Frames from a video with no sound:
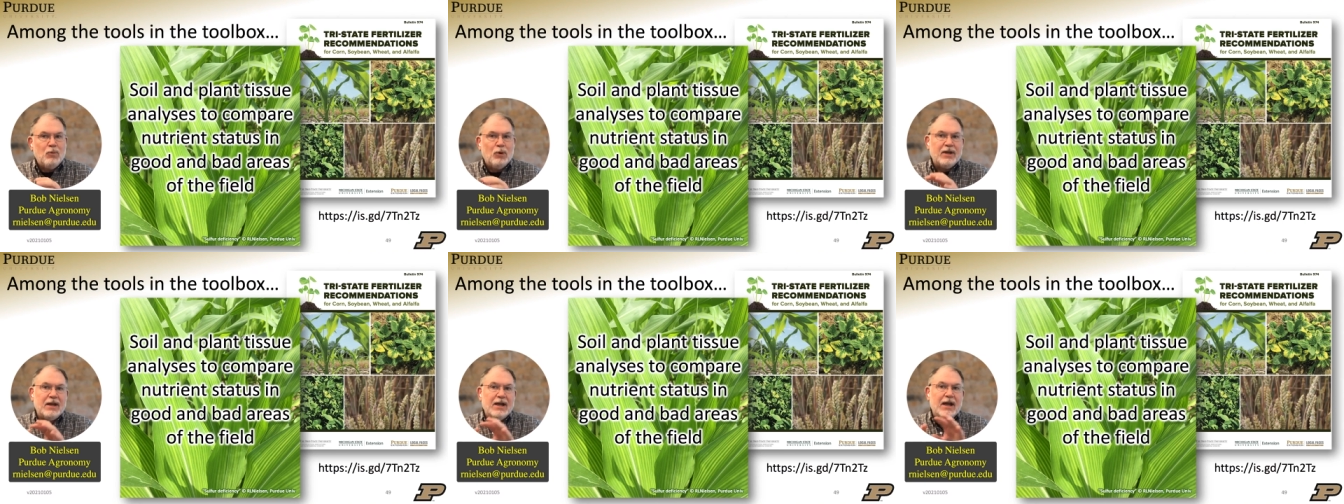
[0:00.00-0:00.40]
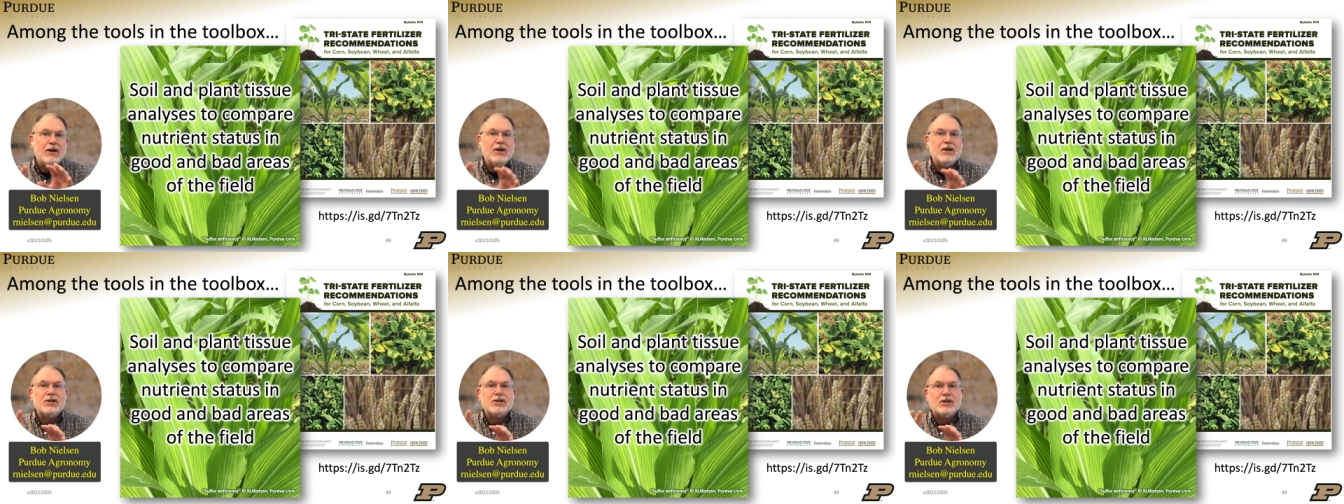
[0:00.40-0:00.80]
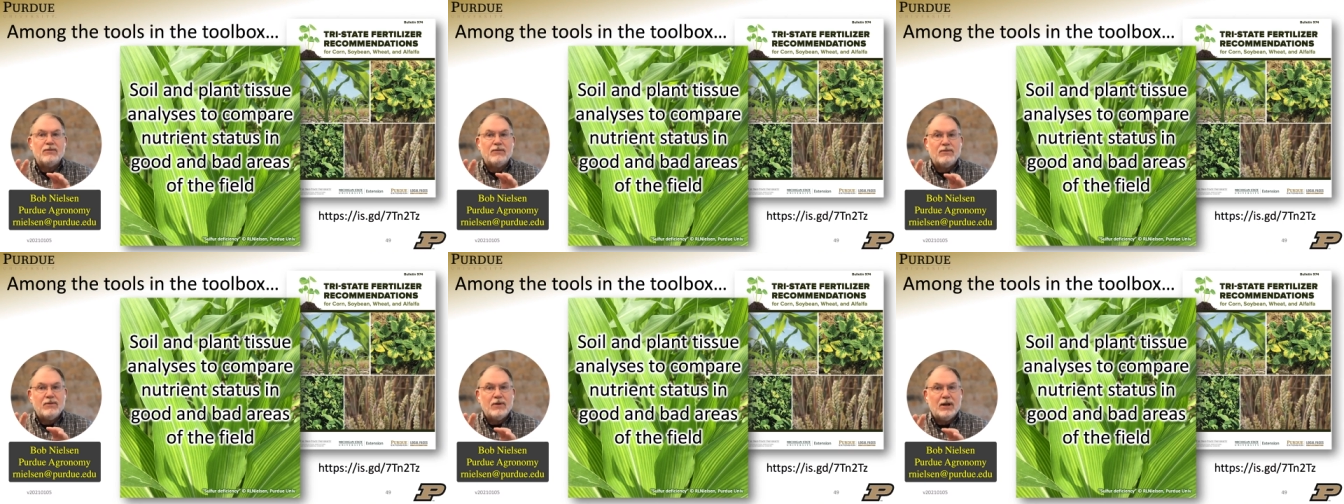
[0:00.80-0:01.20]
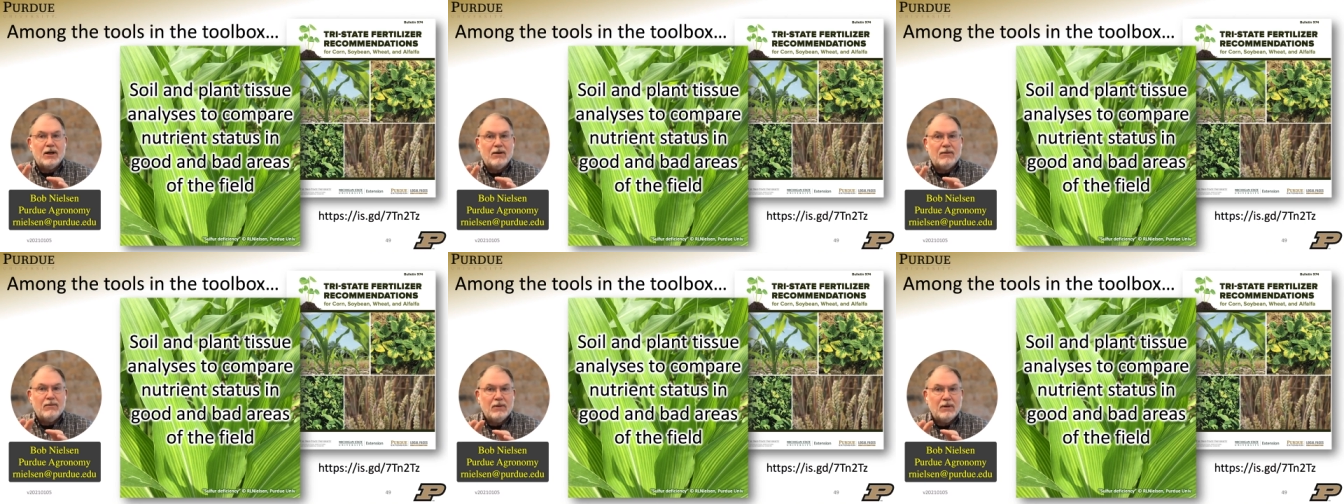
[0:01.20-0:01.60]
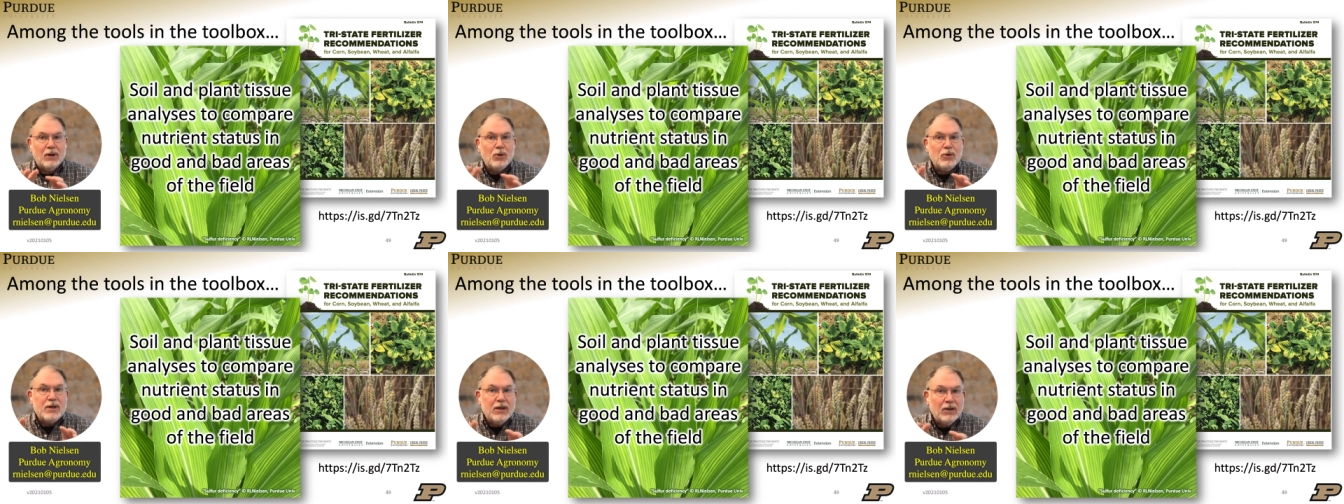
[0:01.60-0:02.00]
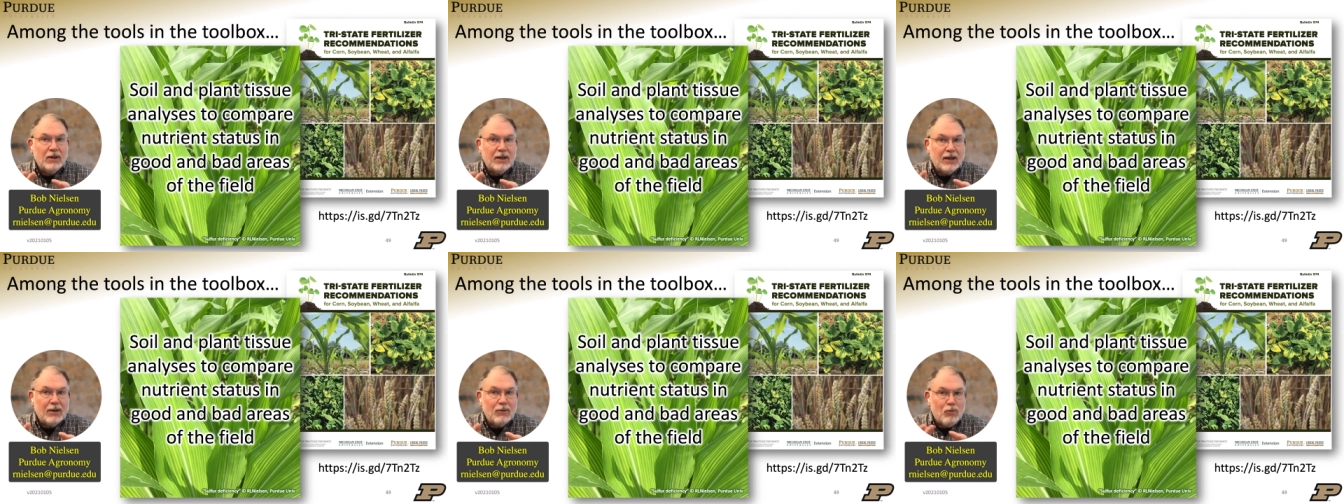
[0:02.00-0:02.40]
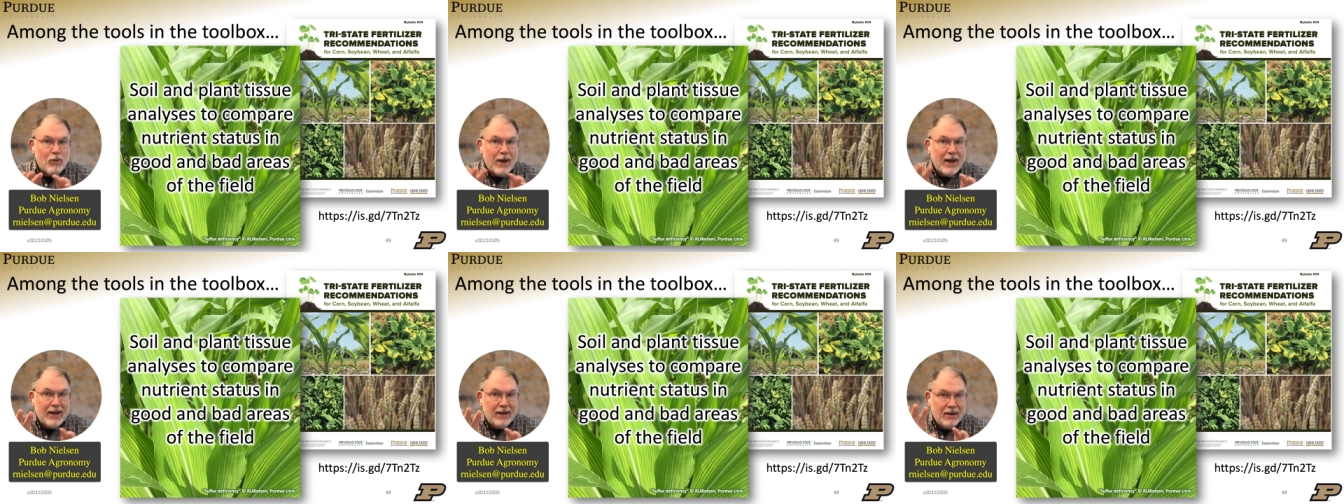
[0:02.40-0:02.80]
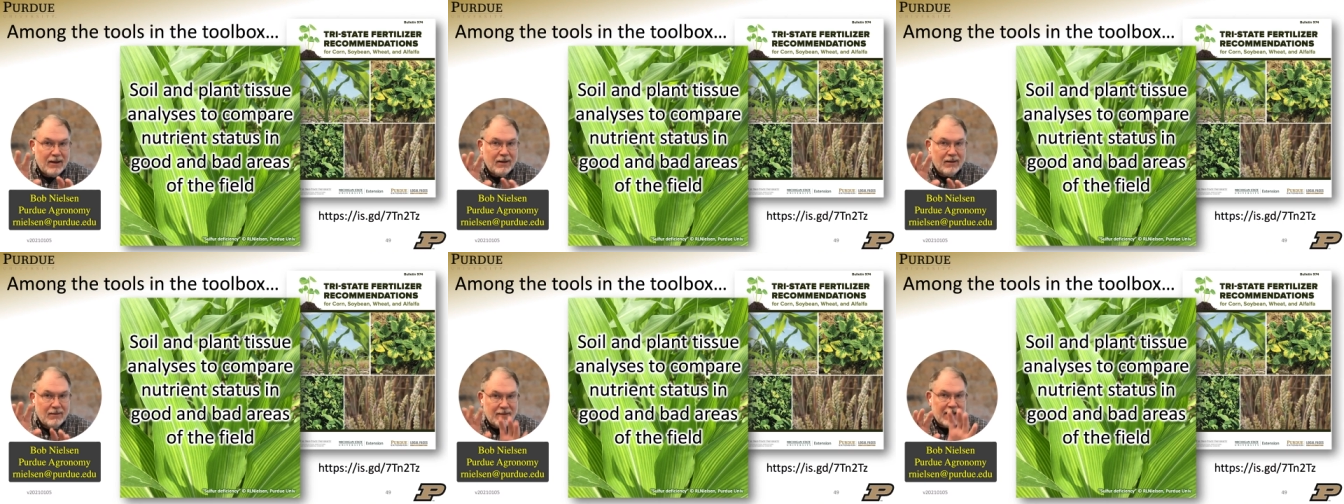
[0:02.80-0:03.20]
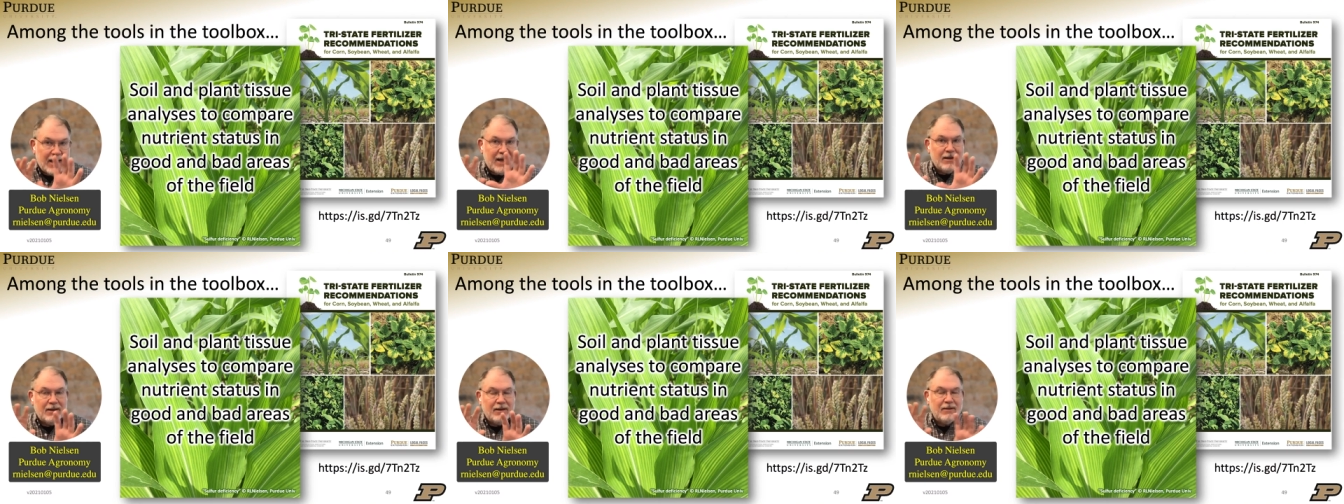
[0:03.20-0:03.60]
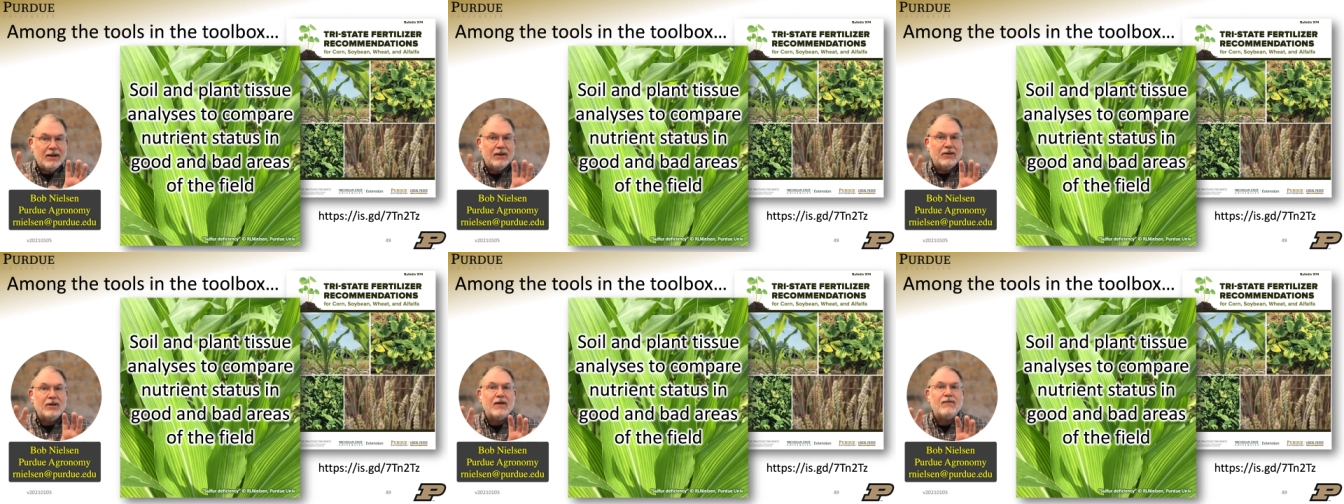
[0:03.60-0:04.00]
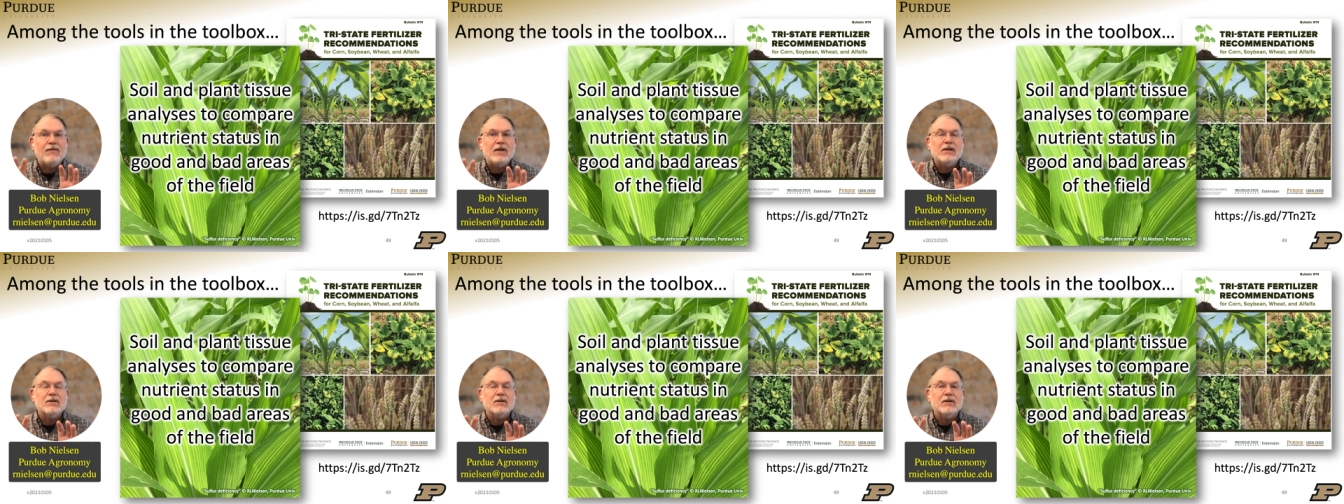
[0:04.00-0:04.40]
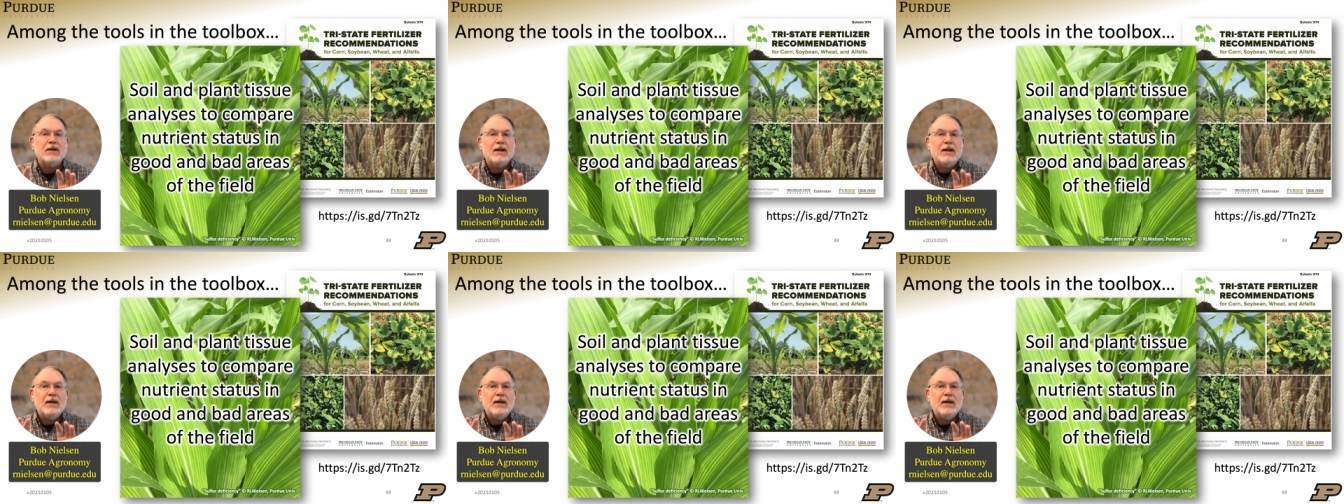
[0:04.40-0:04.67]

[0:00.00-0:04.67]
with the areas of, of low yielding red data in that field,